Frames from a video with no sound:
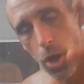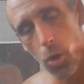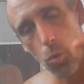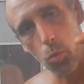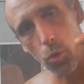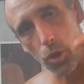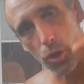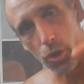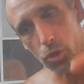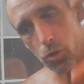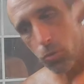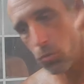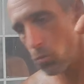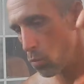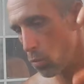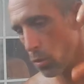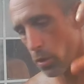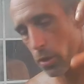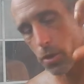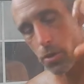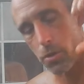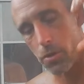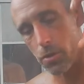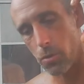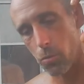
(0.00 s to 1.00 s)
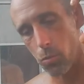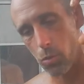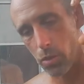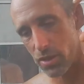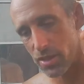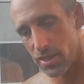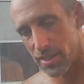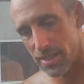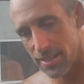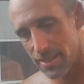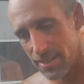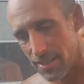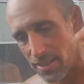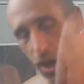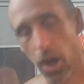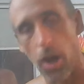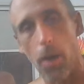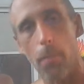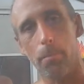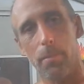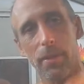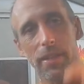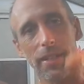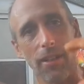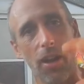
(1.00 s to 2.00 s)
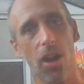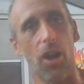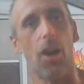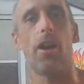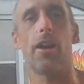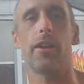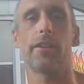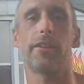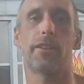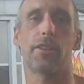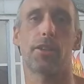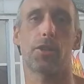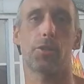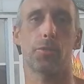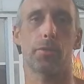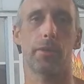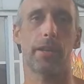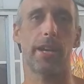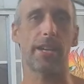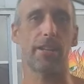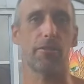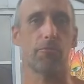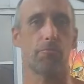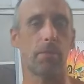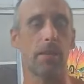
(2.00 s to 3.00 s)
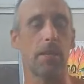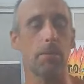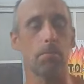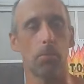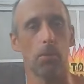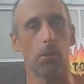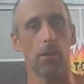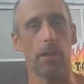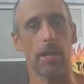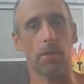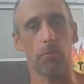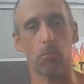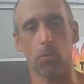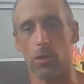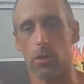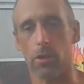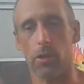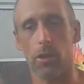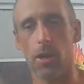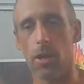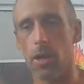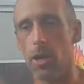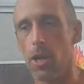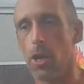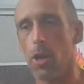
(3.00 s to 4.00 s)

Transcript: we're we're we're stomping on the creative people and we're